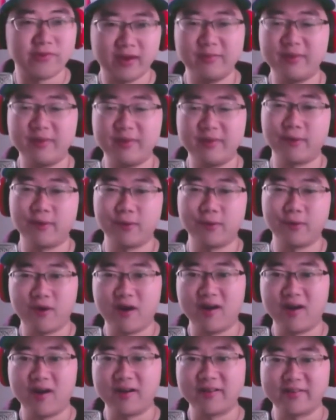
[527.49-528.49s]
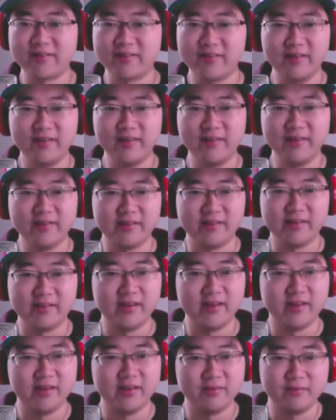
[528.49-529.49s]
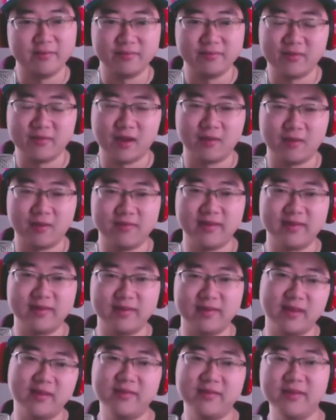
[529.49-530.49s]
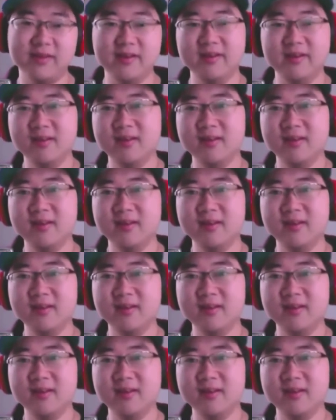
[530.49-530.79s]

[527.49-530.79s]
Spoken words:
walks in his top league debut.